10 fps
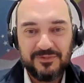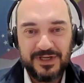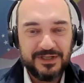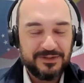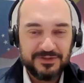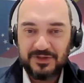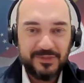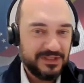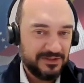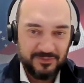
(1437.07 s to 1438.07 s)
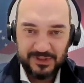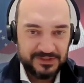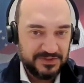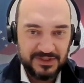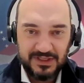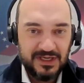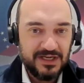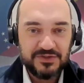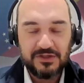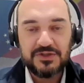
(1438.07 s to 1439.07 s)
right? Does not matter what is the
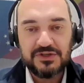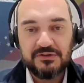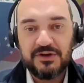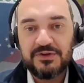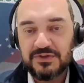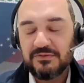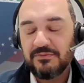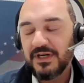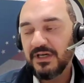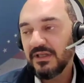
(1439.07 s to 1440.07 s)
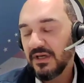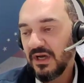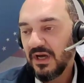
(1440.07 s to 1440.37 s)
AI solution they're using, right?